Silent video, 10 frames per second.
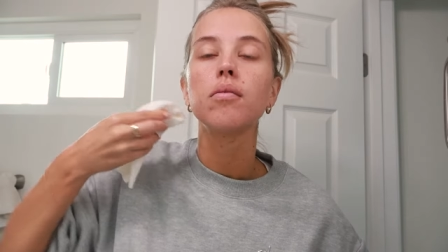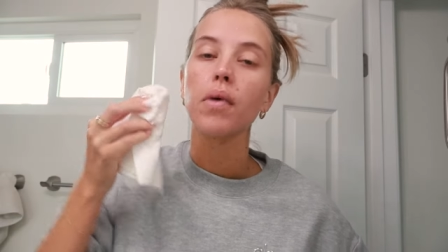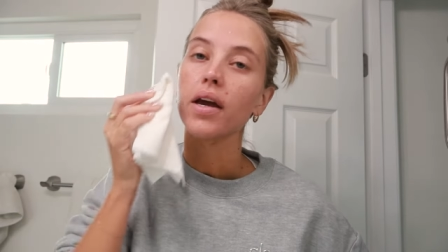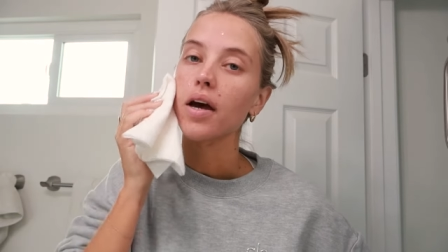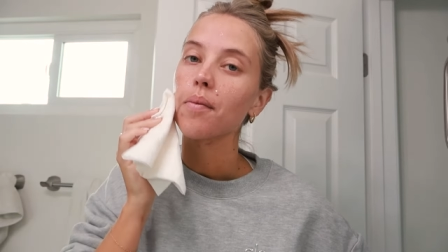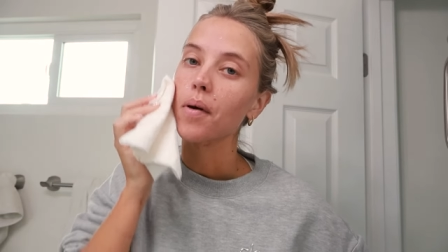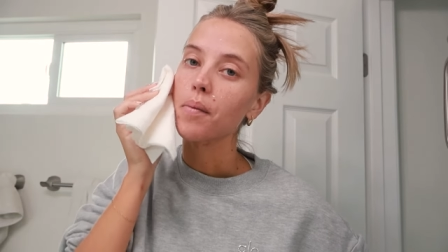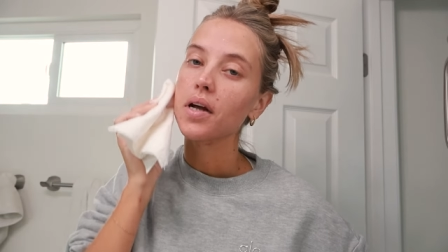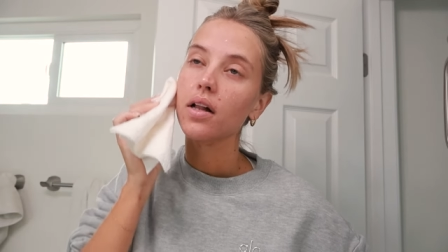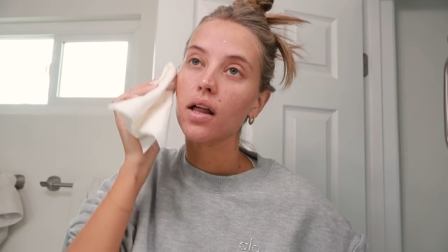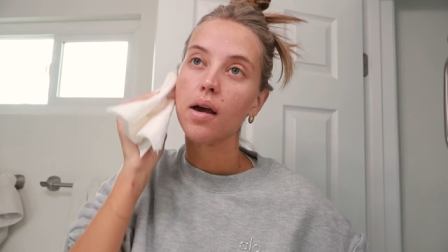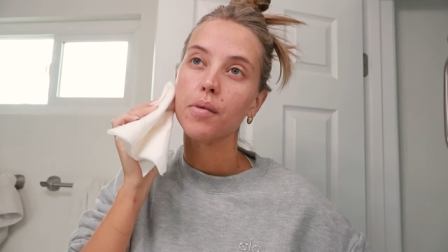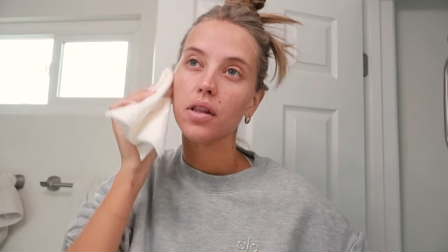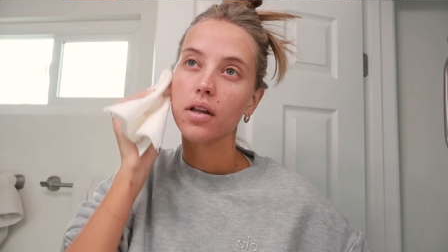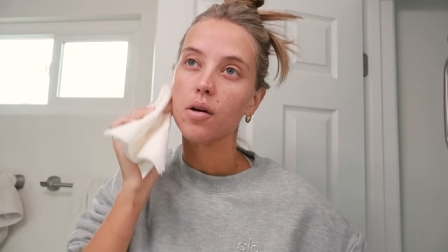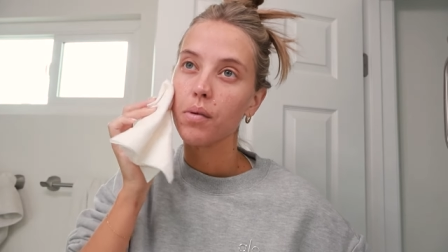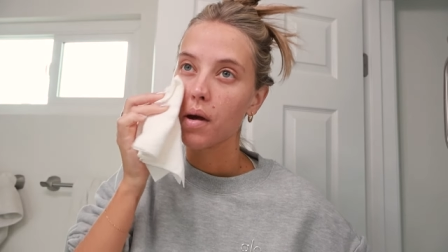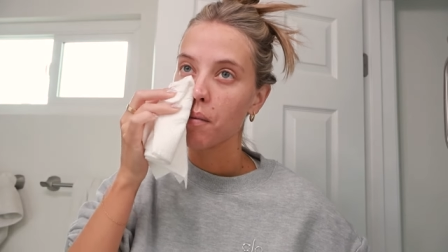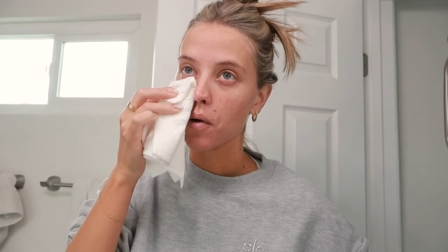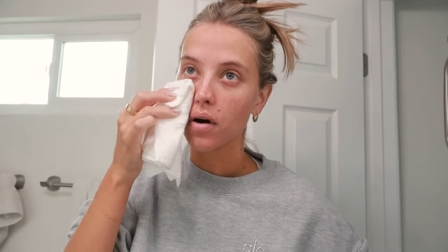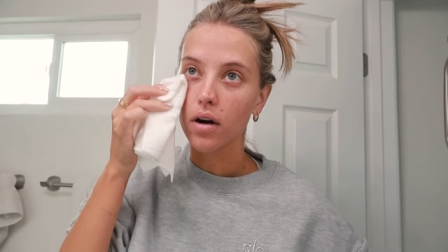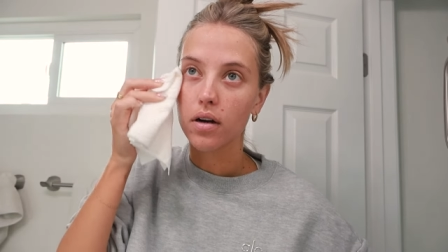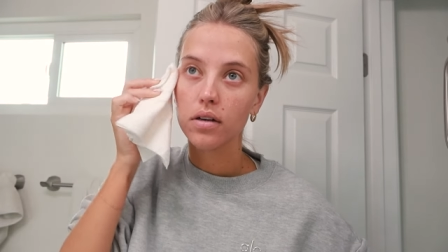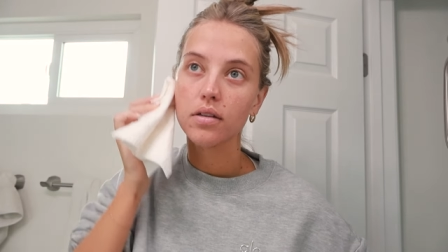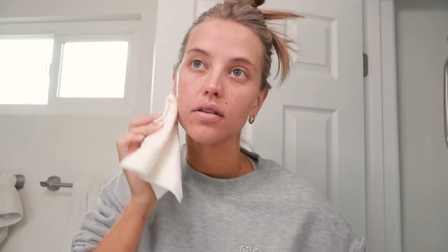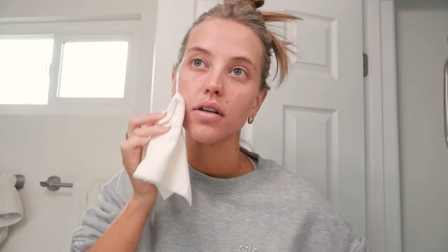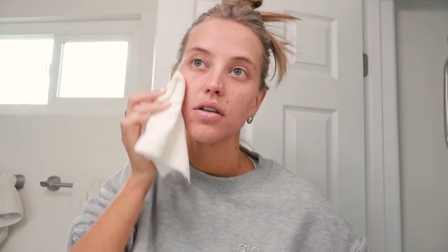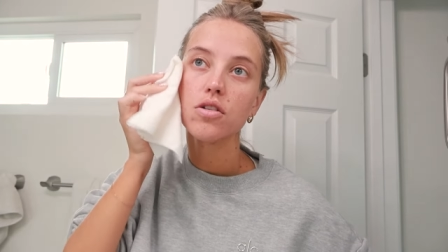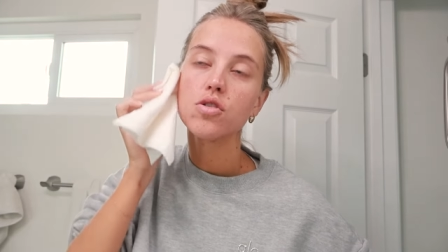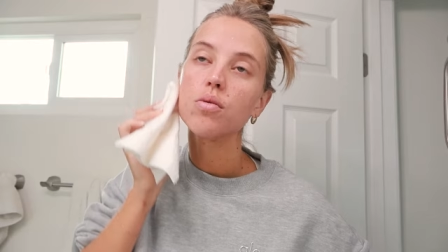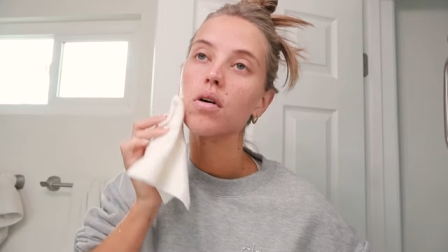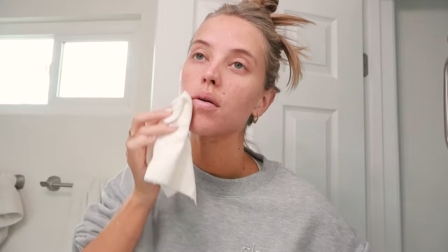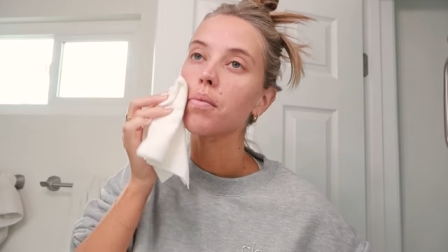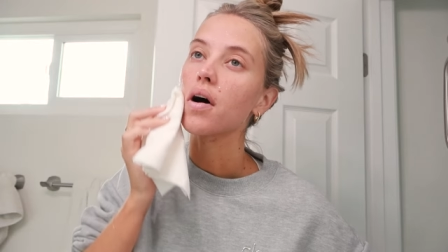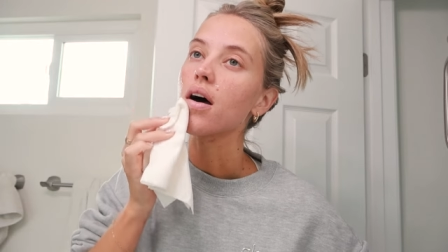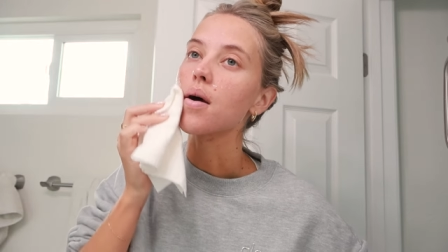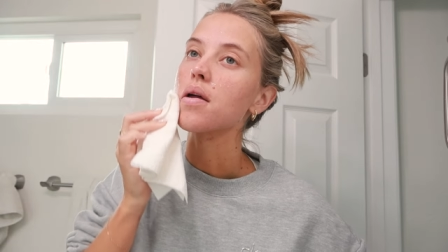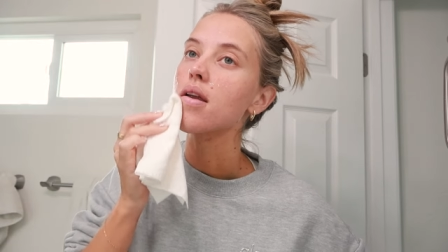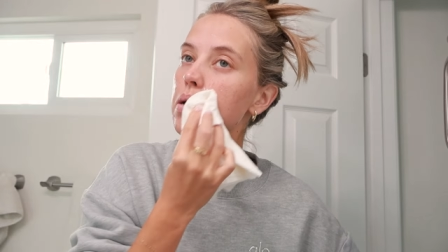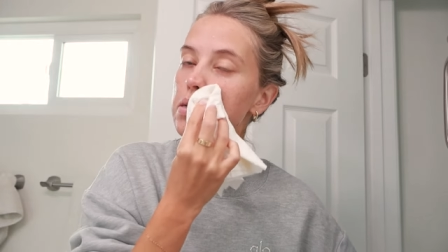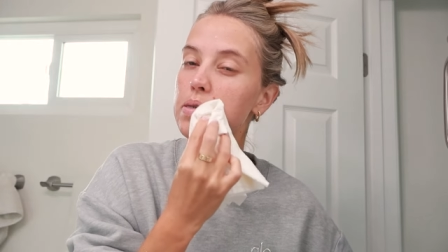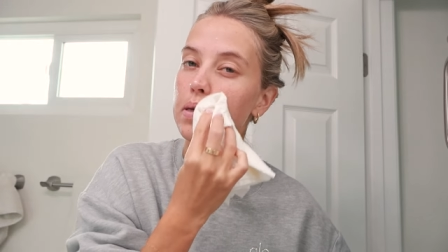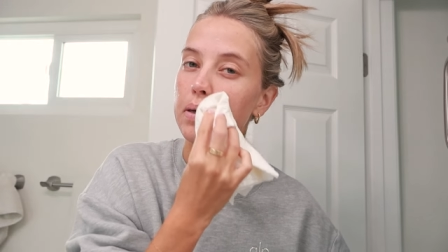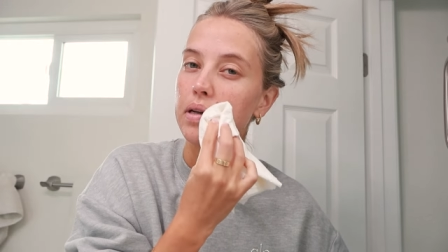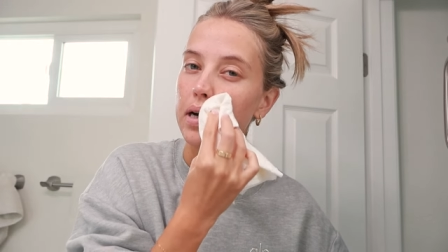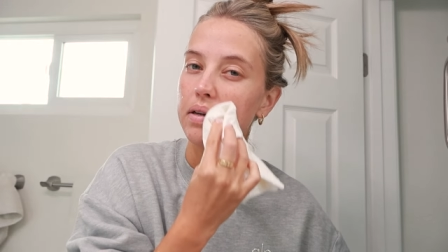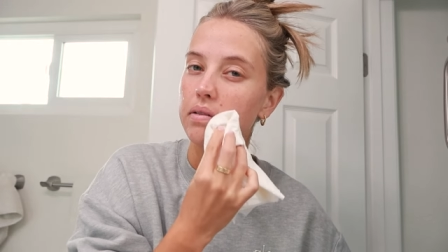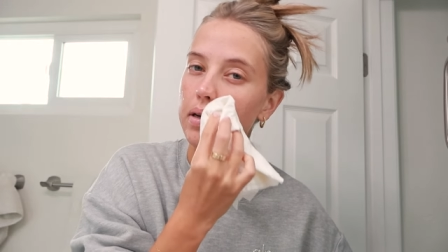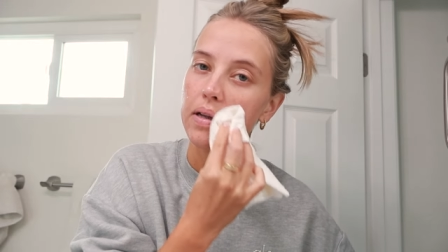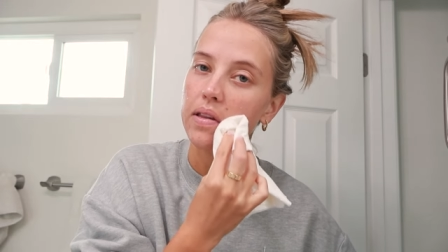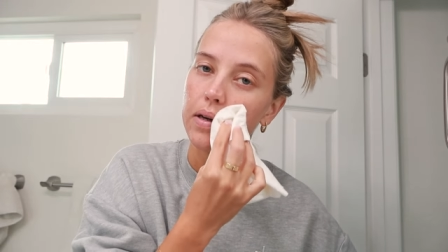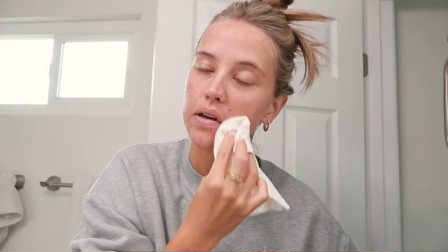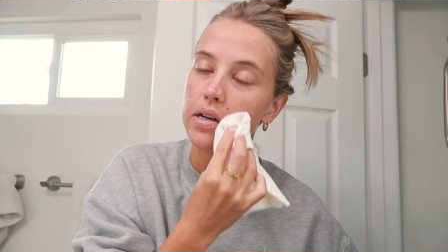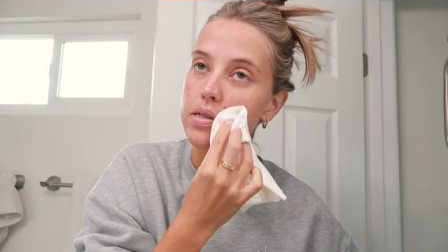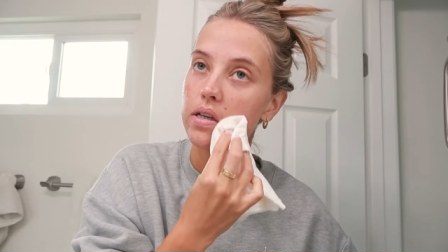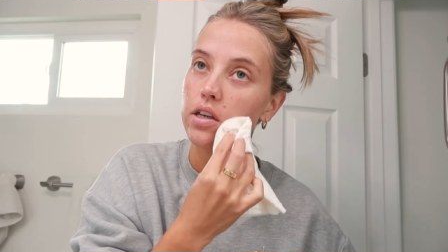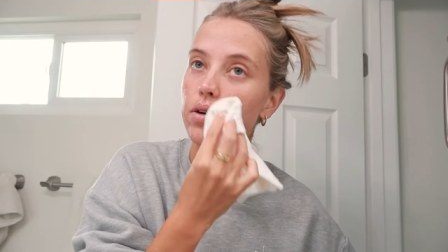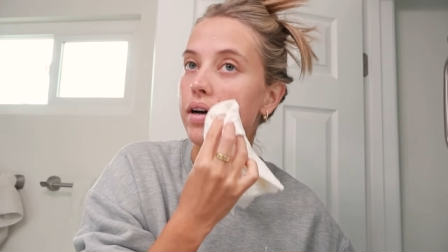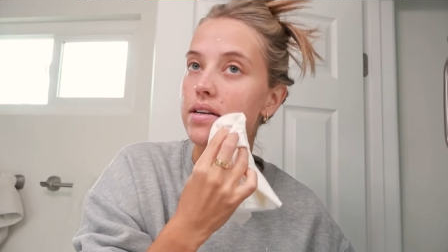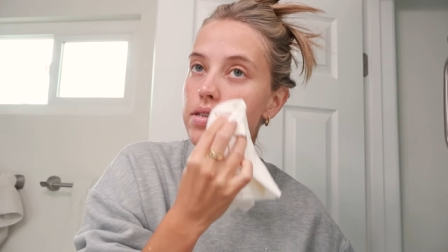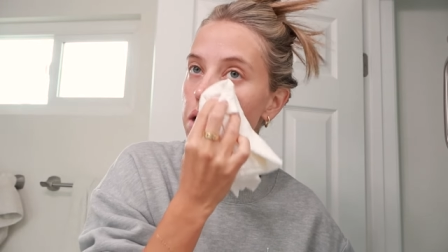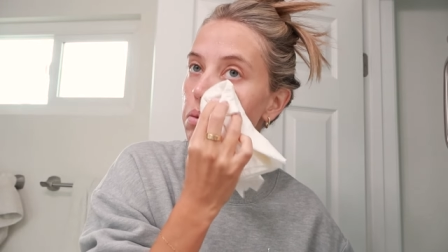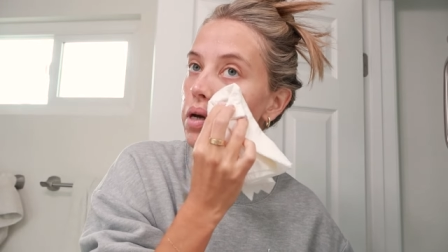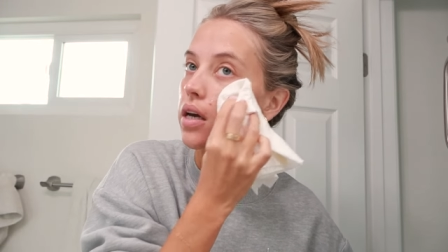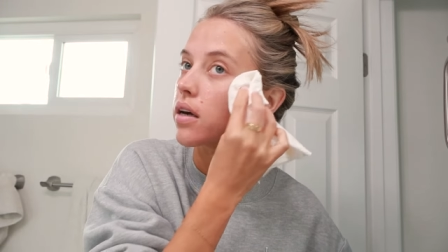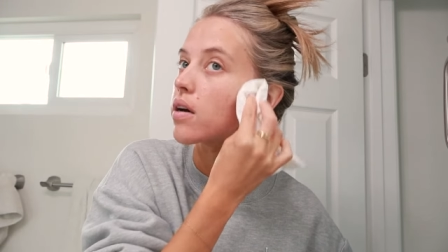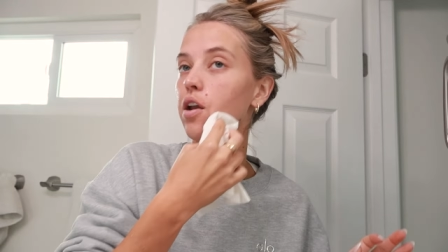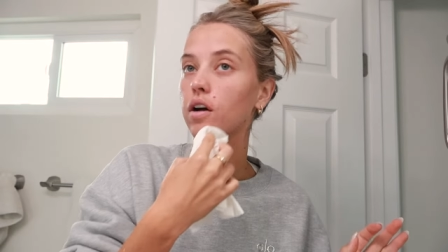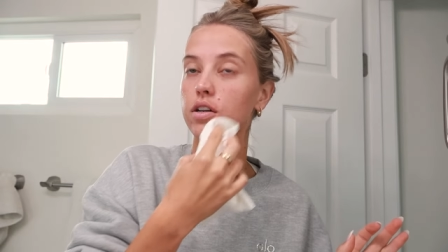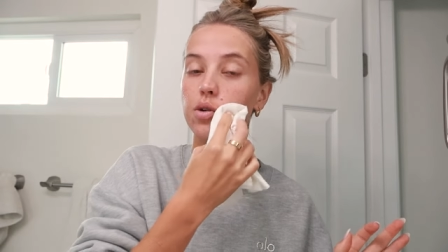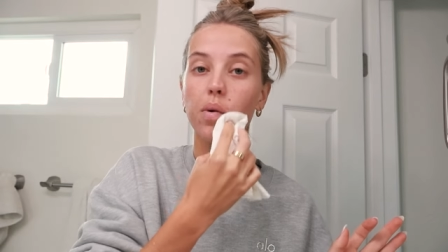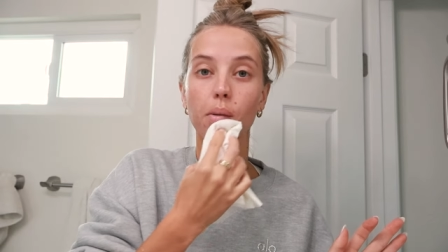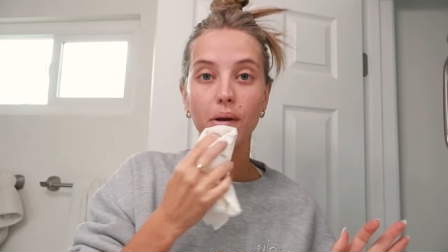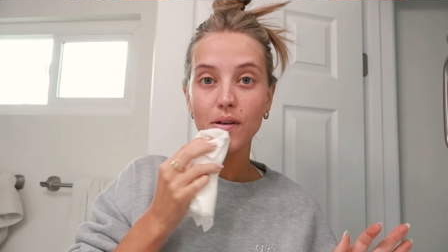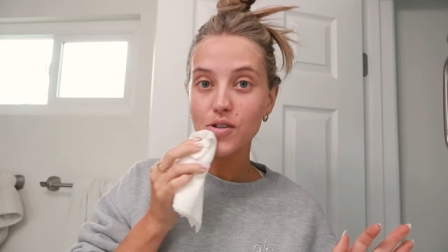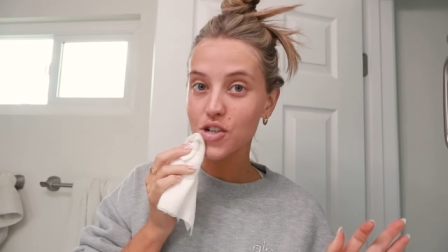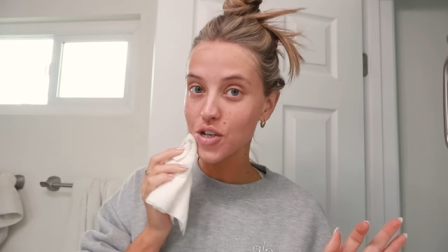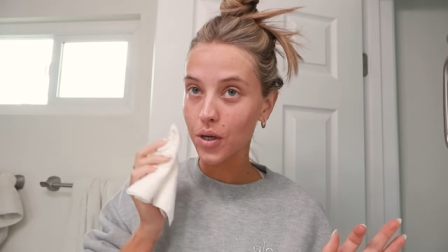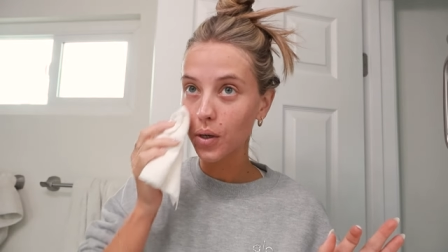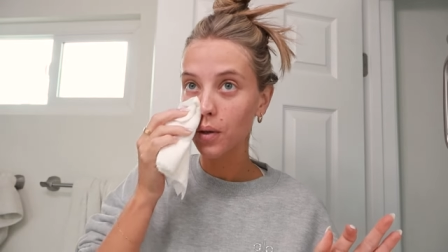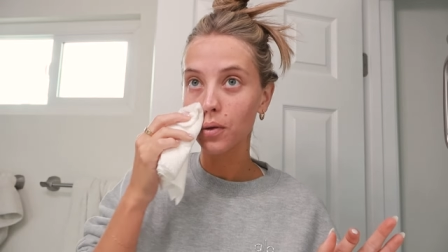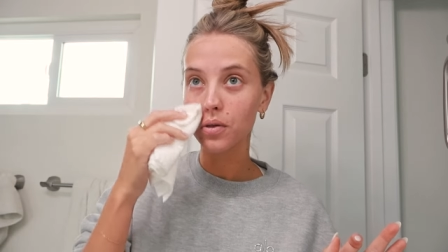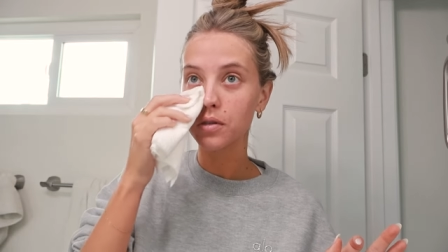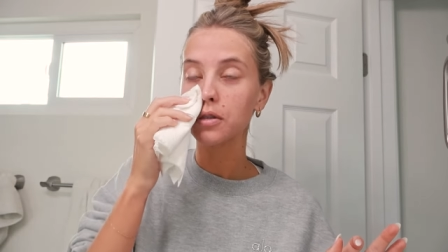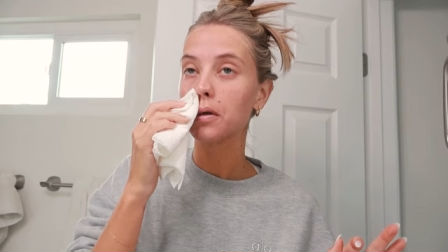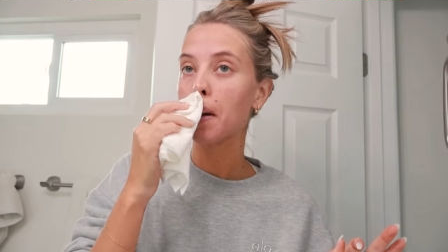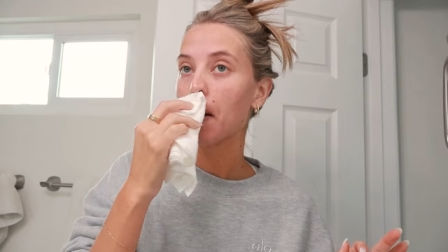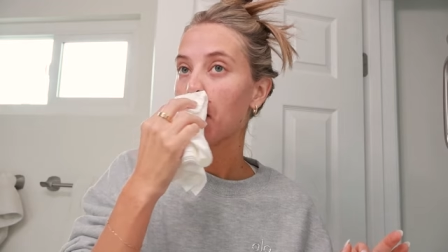Makeup, I'm gonna glam a little bit more than usual, but still not anything crazy. You guys know me. And I'll get to wear my new shoes.